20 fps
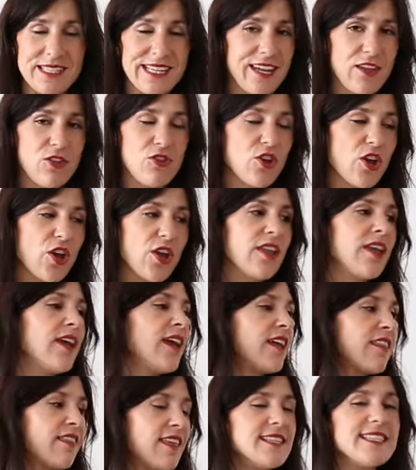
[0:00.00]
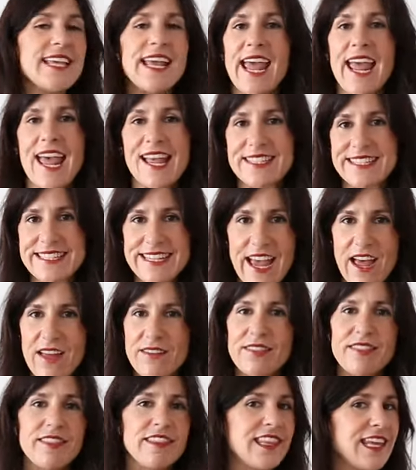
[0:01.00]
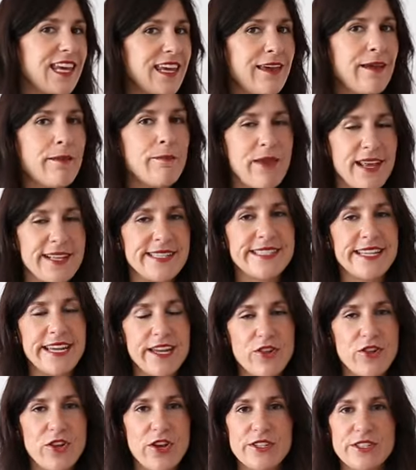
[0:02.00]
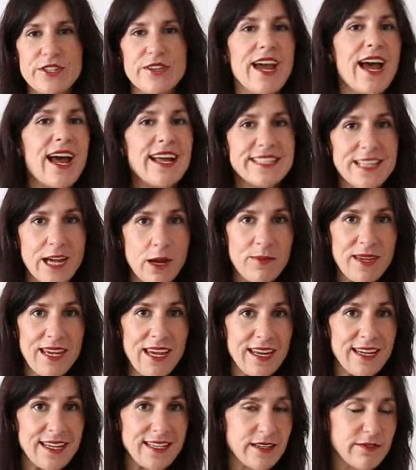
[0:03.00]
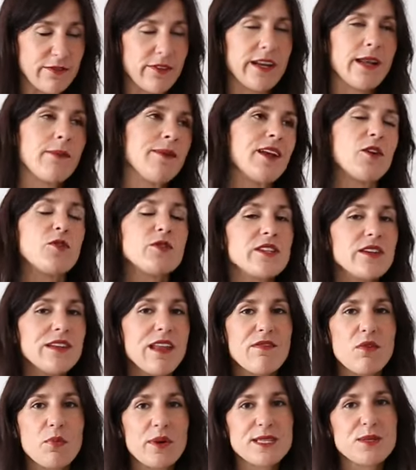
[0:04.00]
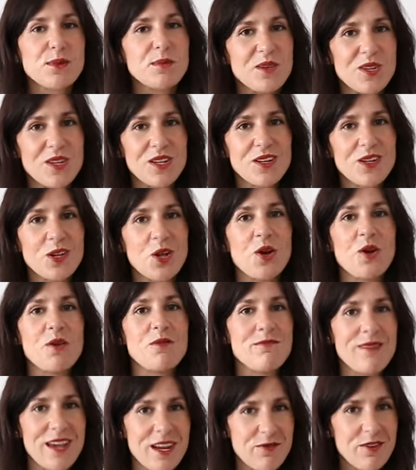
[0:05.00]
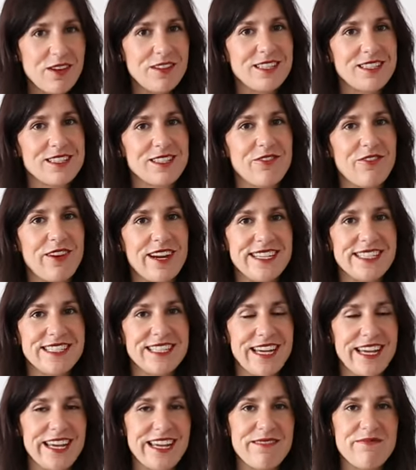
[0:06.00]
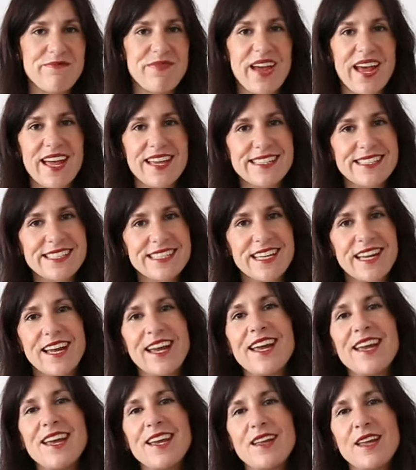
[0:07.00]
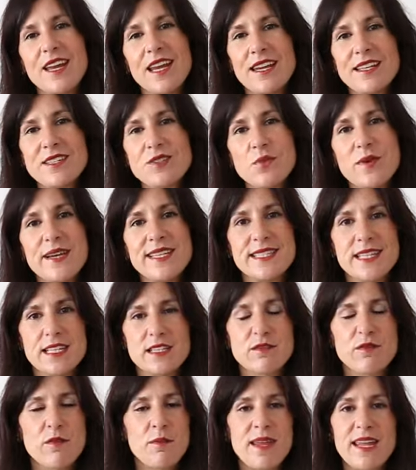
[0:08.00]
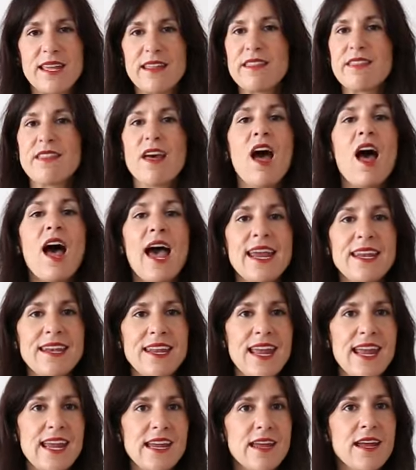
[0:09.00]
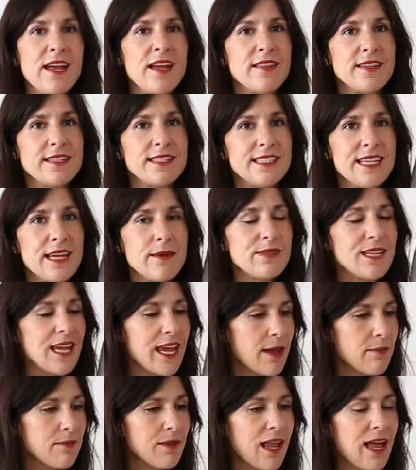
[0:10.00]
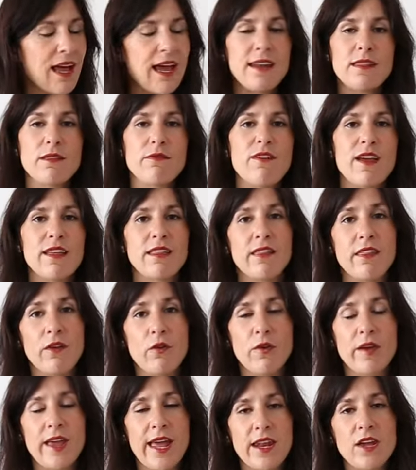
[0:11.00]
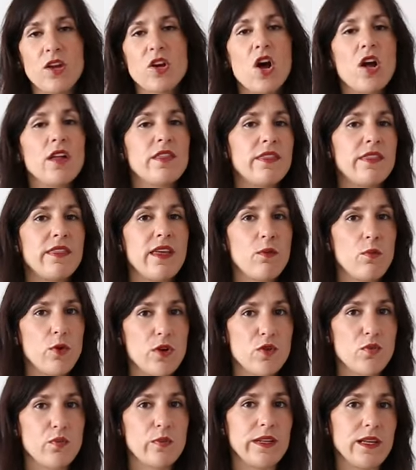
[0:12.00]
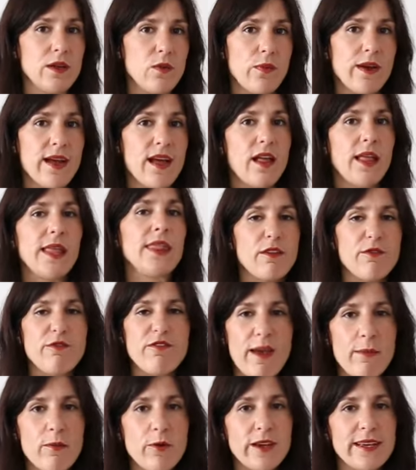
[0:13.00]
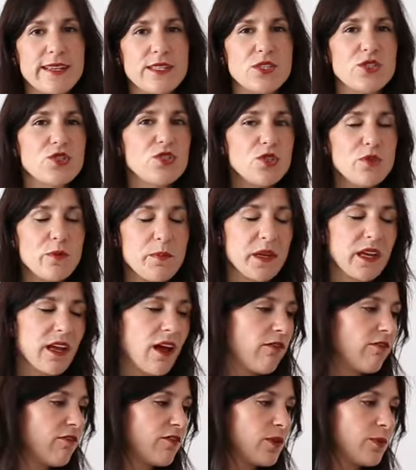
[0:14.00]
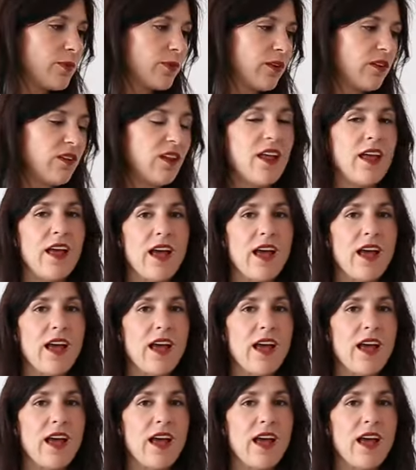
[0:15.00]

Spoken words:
t-shirt. These are hands down the best t-shirts. You can't tell me any different. I mean, I also love the ones from Uniqlo. Madewell does a great tee, but it is always this for me. The high neck, the stepped hemline, the fact that they're organic cotton, they wash really well. The fabric is super comfortable.